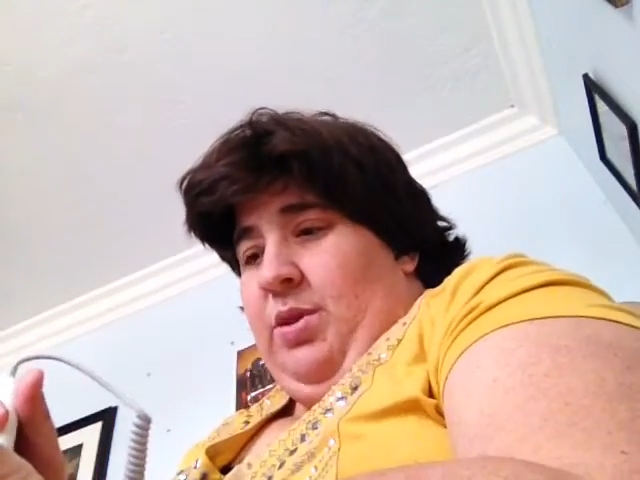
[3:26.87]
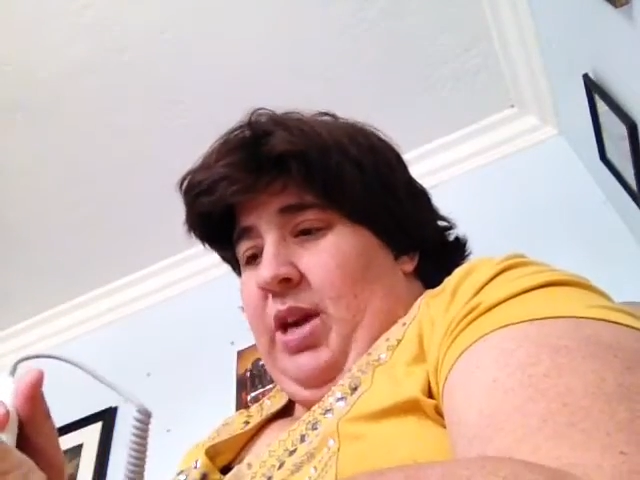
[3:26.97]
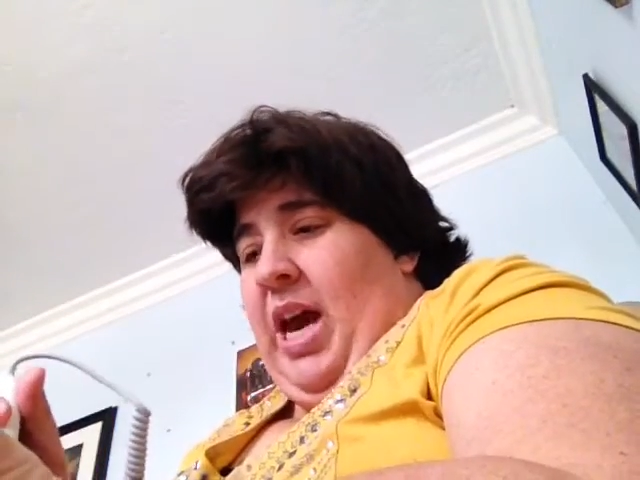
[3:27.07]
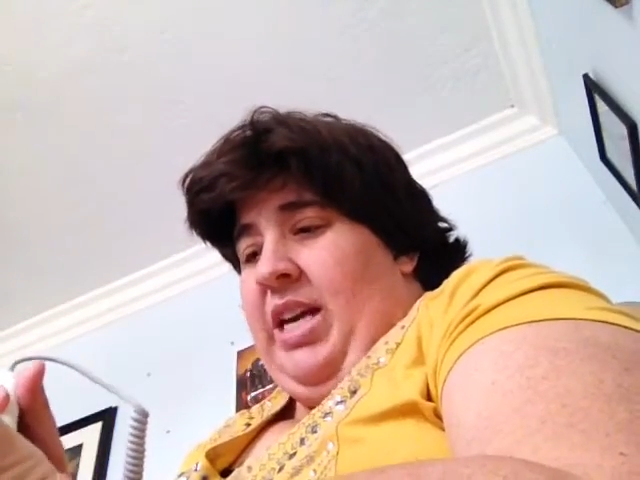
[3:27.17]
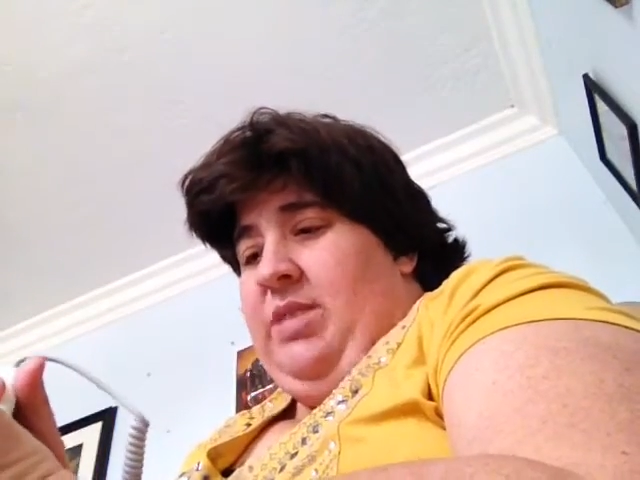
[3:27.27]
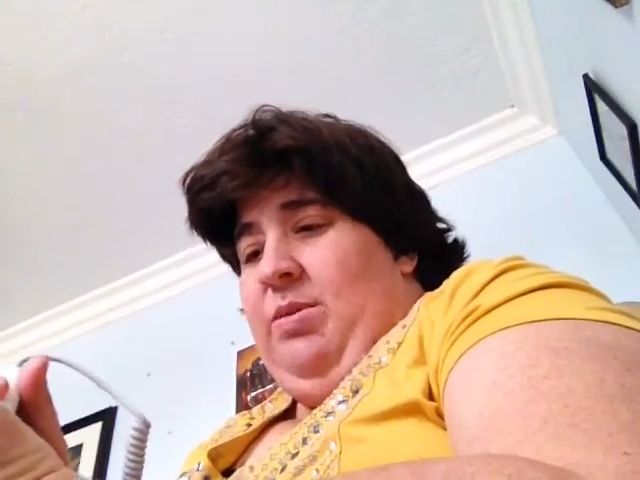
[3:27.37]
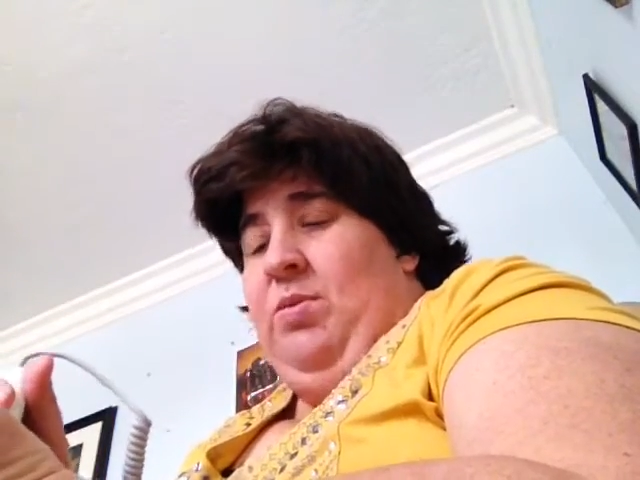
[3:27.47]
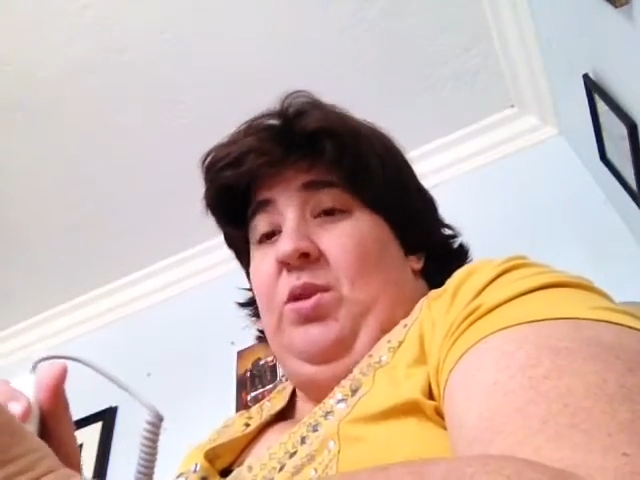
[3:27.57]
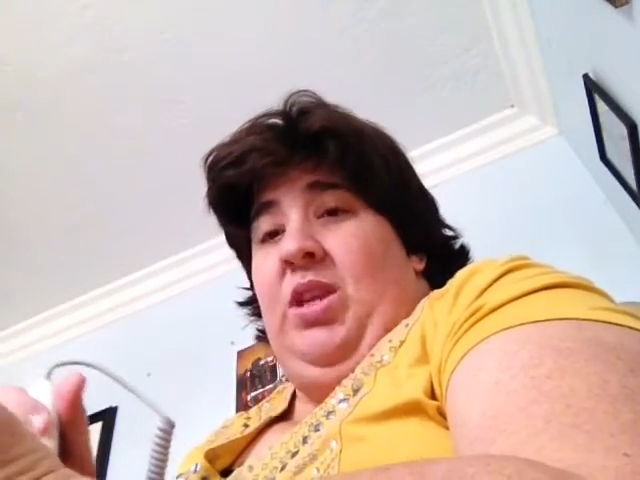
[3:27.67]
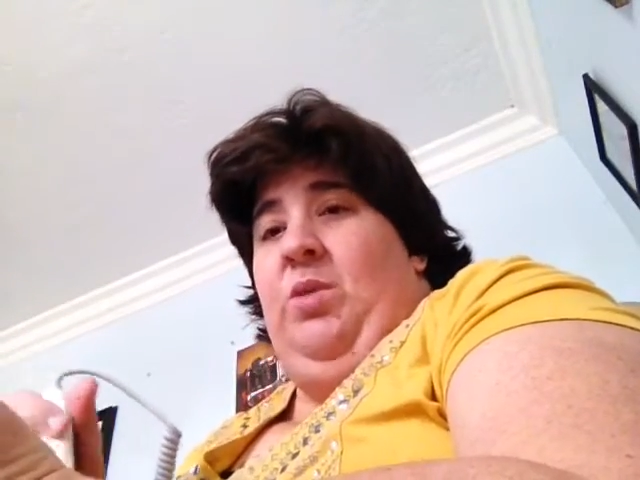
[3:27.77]
It has to be
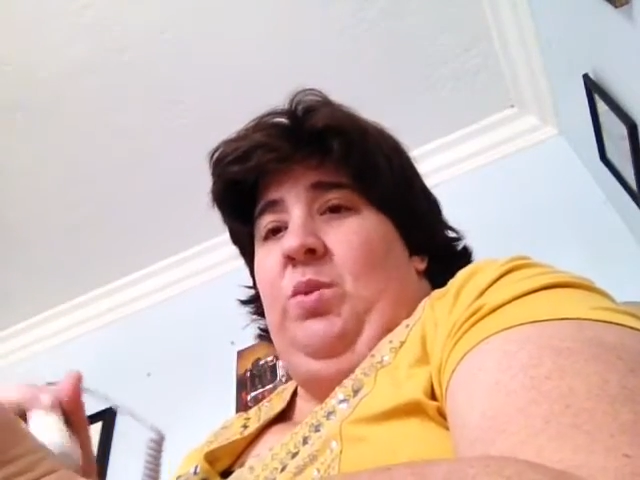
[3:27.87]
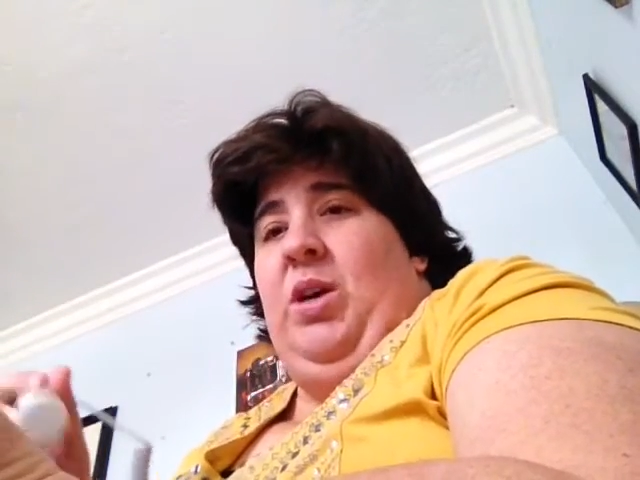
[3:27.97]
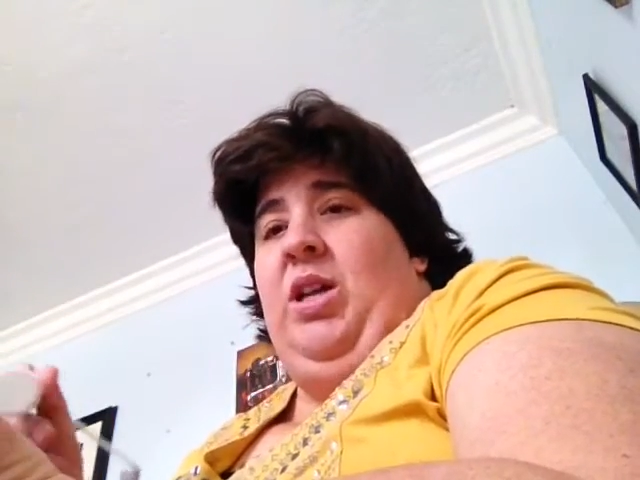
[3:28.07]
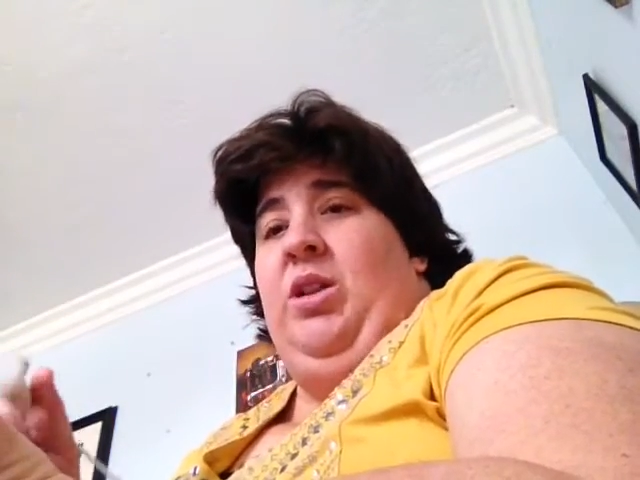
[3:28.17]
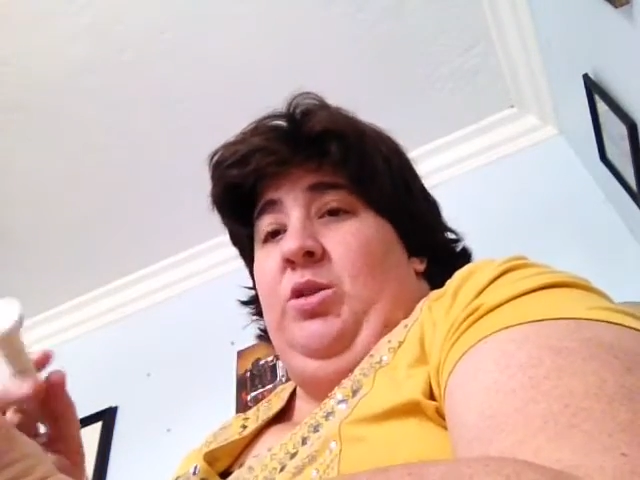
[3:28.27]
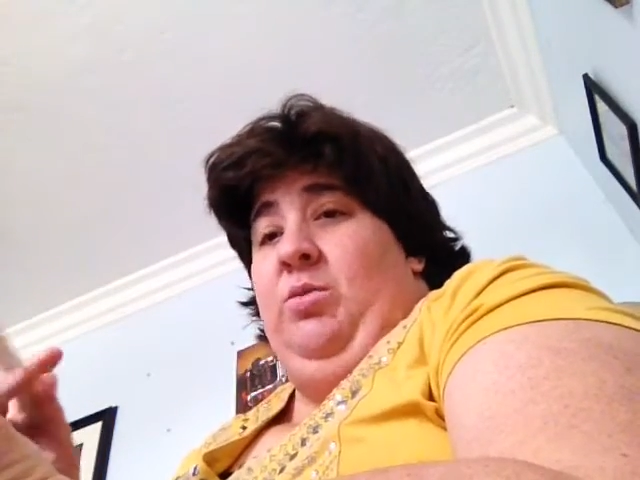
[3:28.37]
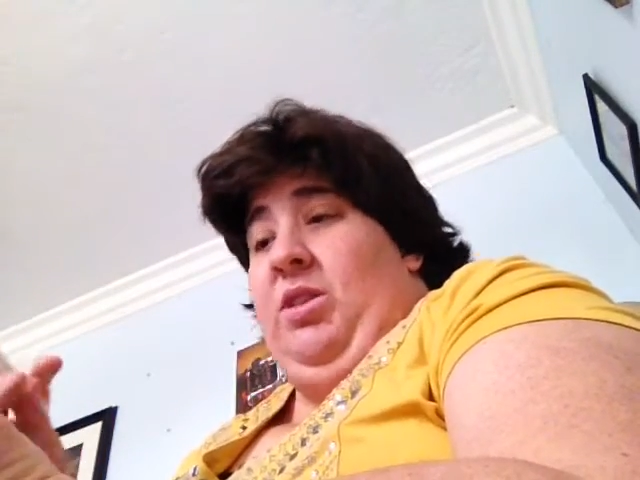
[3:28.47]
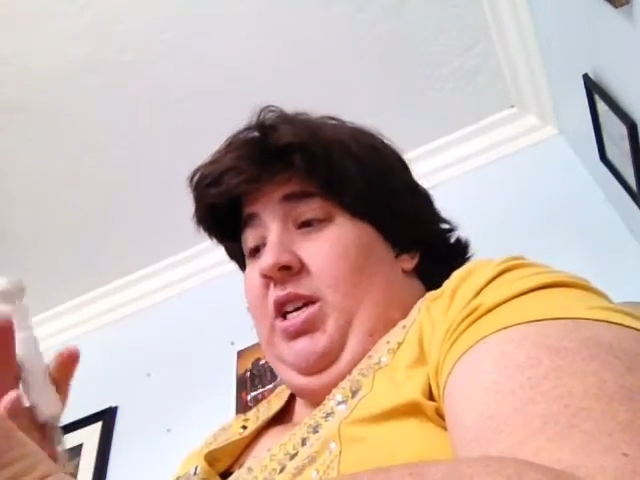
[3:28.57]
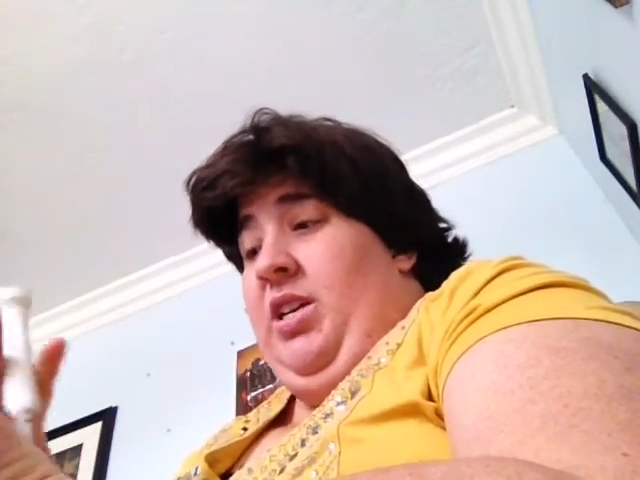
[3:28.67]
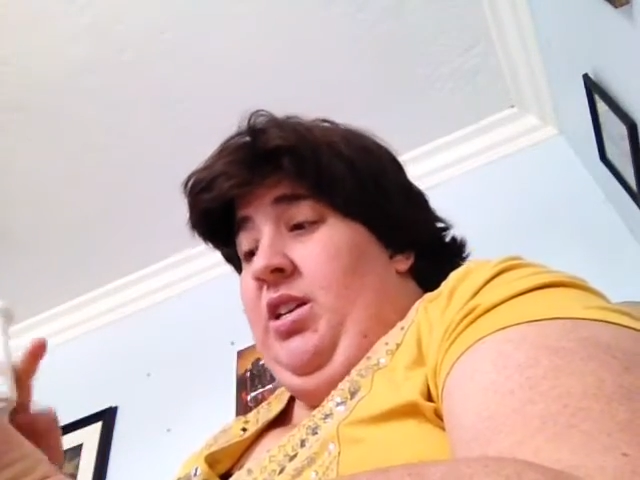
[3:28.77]
really well
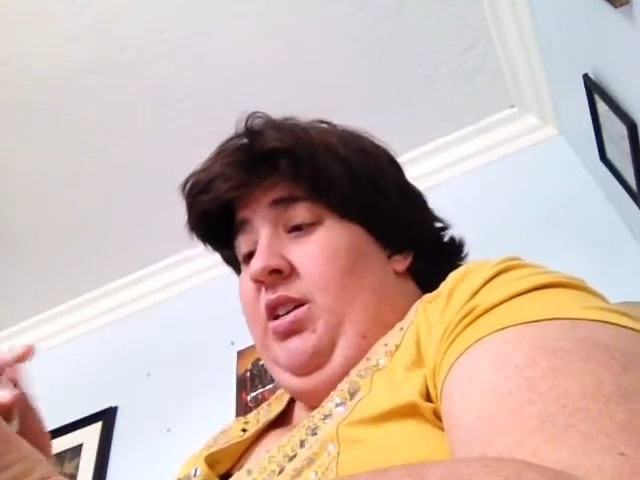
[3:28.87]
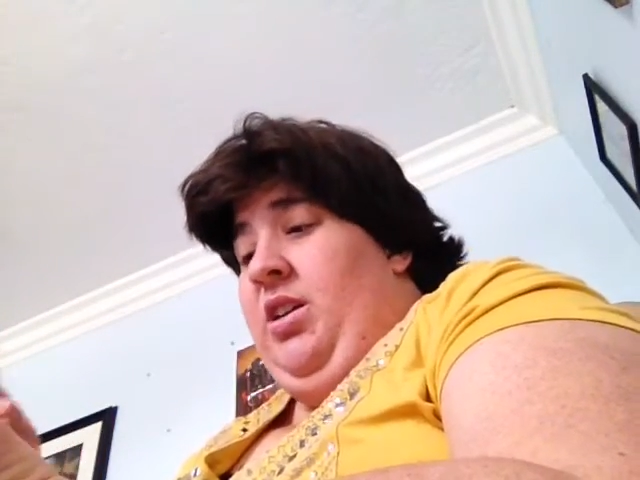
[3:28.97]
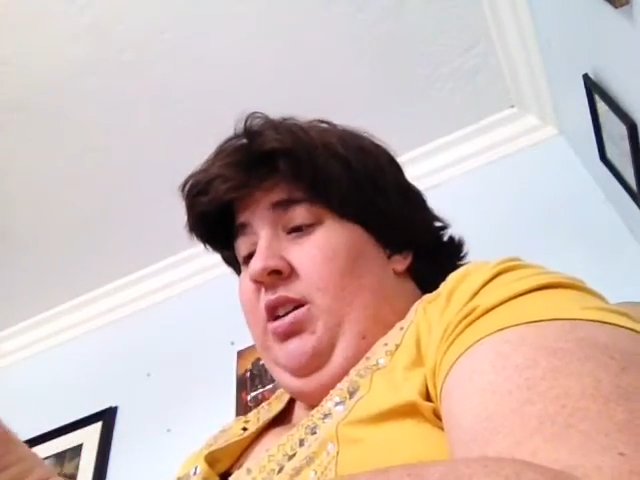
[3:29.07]
lubricated.